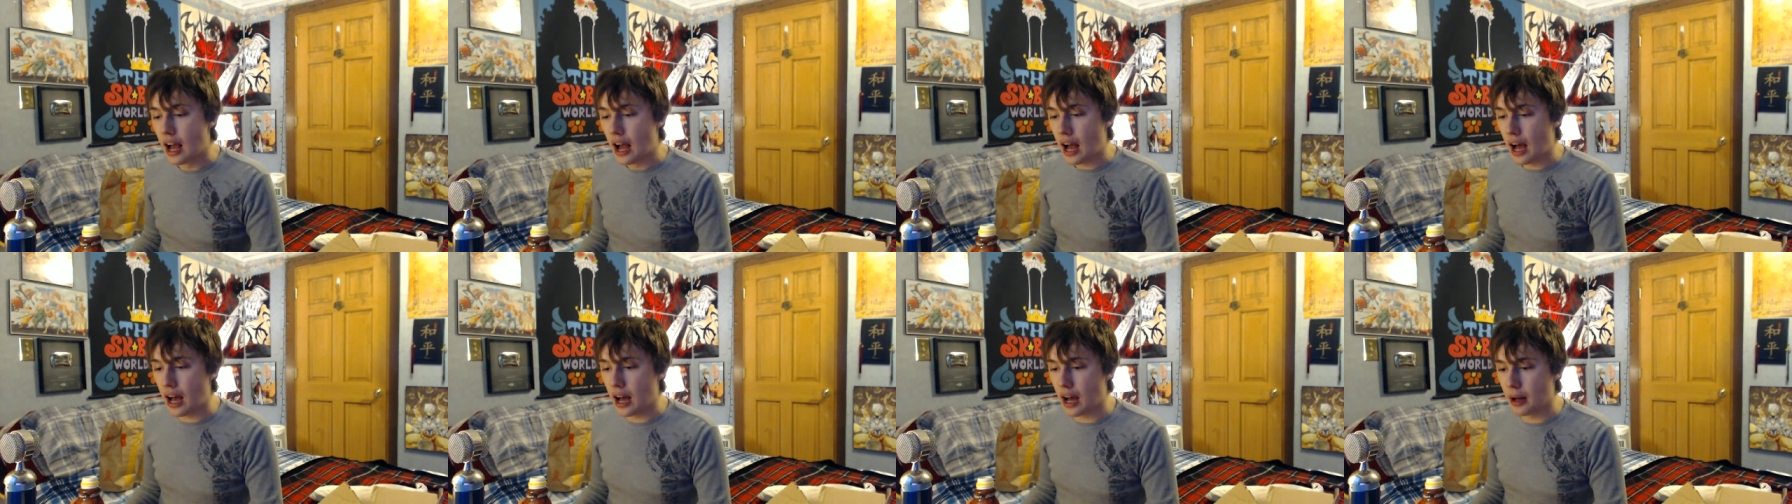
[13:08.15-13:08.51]

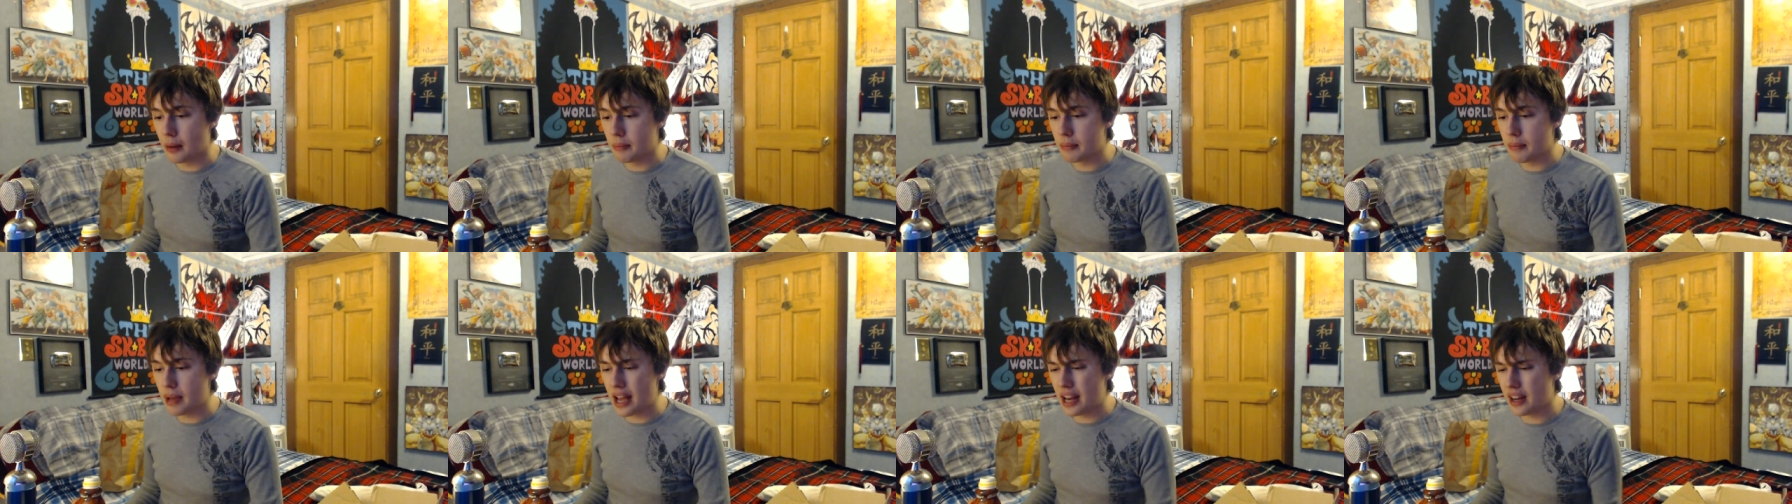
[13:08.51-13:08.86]

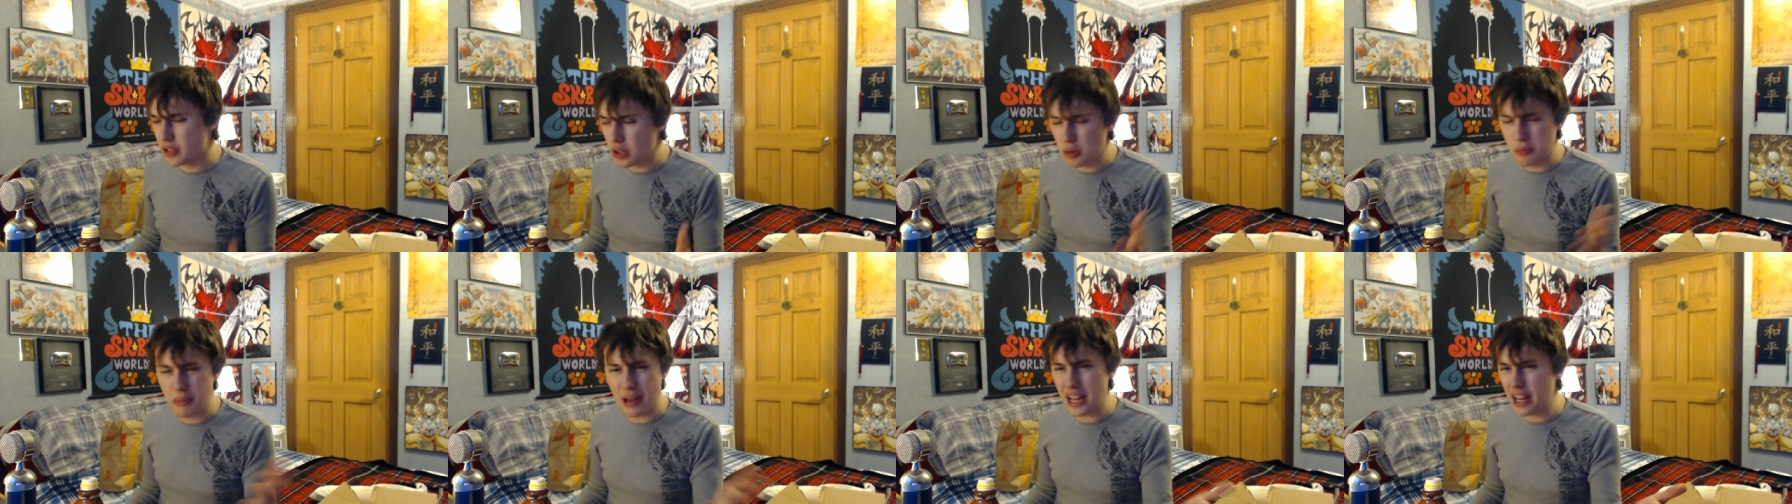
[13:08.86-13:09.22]
um, and if
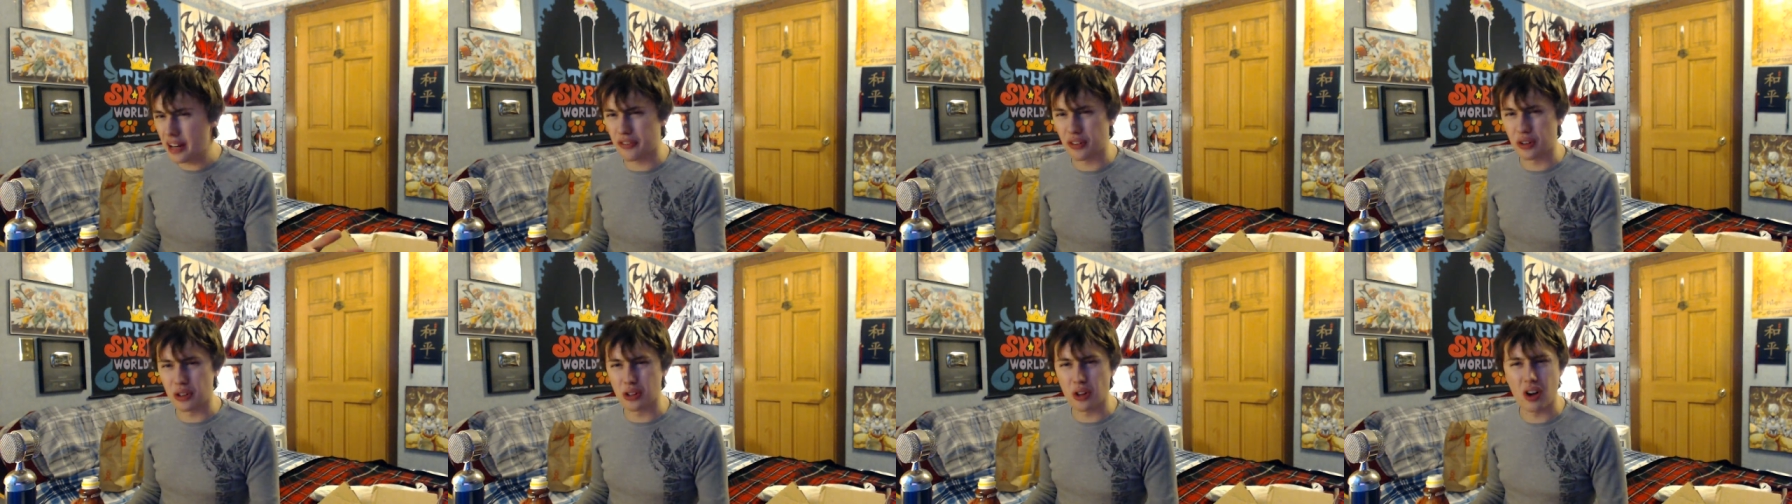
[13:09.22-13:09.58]
you made it
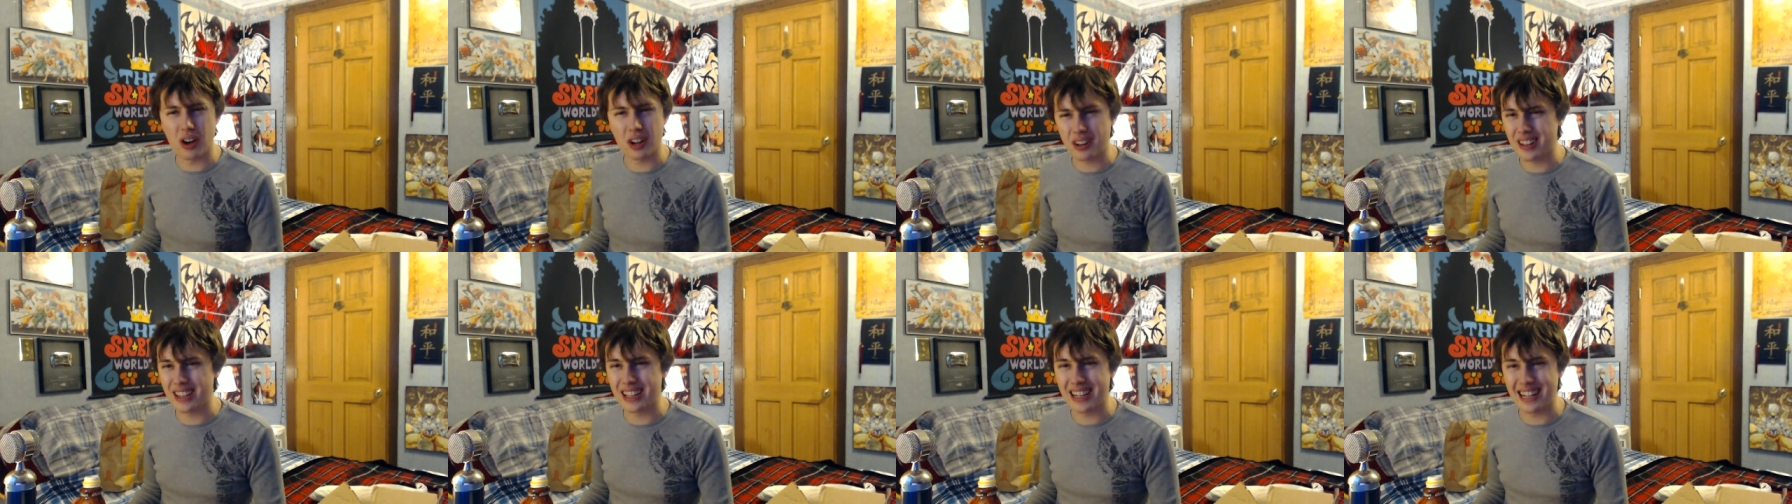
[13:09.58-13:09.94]
for
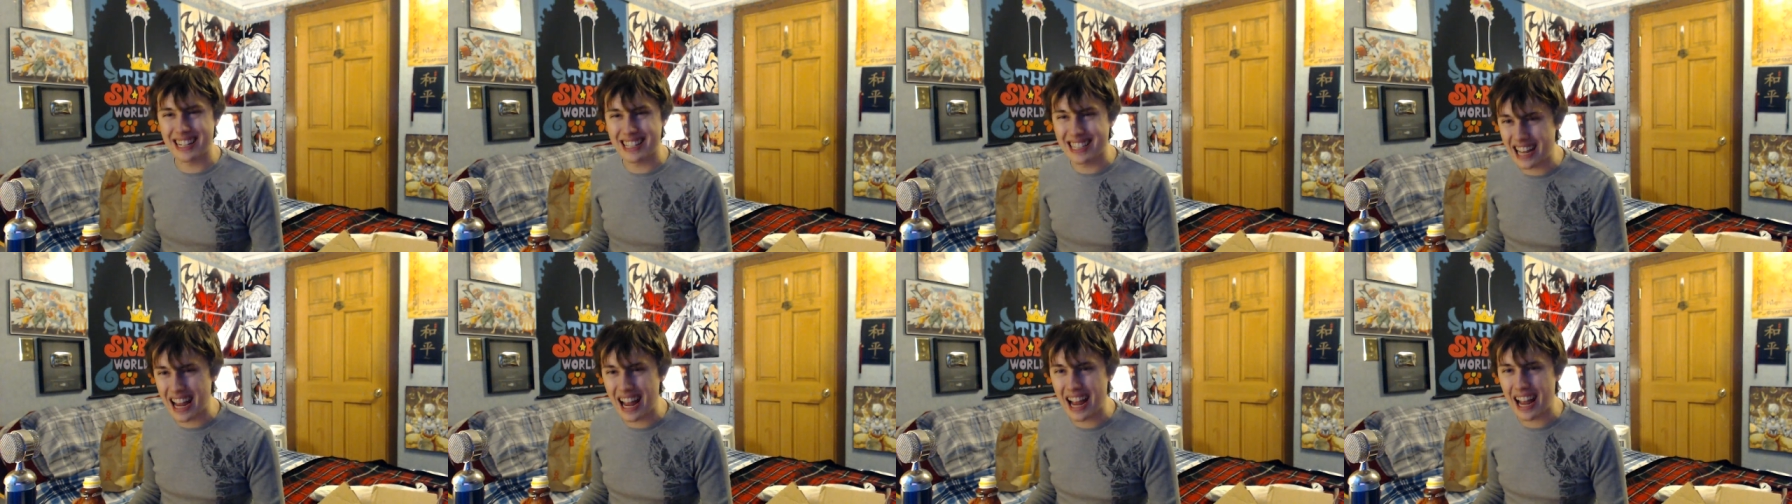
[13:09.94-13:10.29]
longer than a
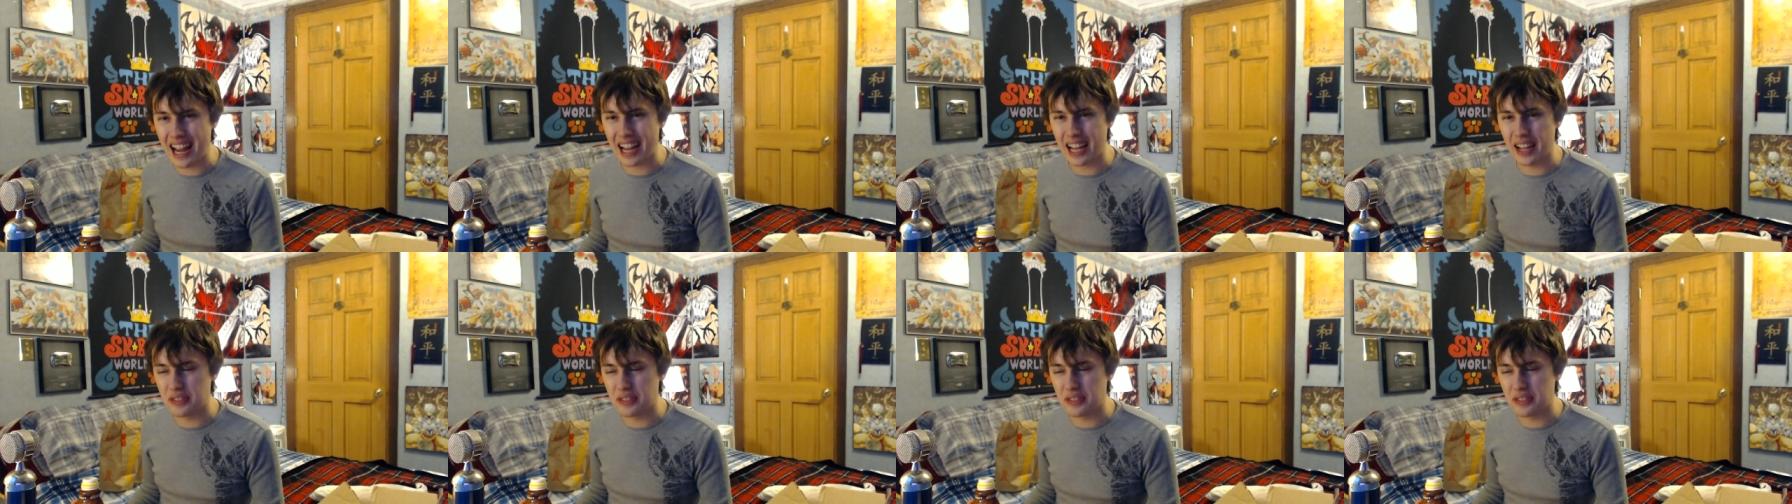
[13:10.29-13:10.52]
day